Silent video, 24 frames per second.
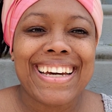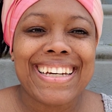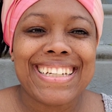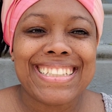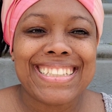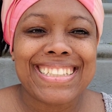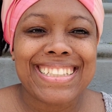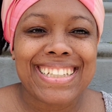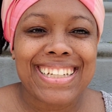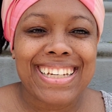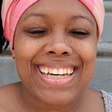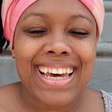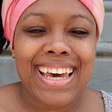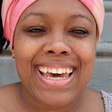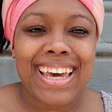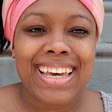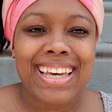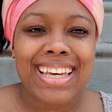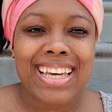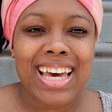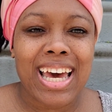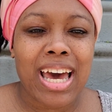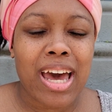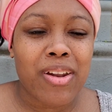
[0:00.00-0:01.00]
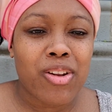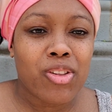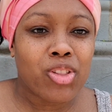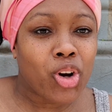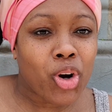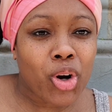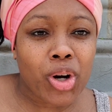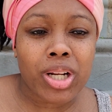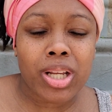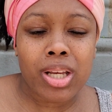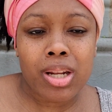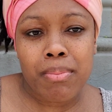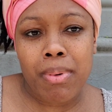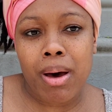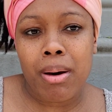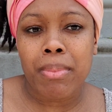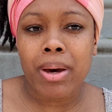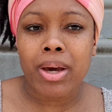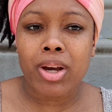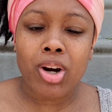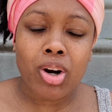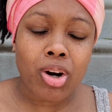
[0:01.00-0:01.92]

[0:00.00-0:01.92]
and awesome my freckles are?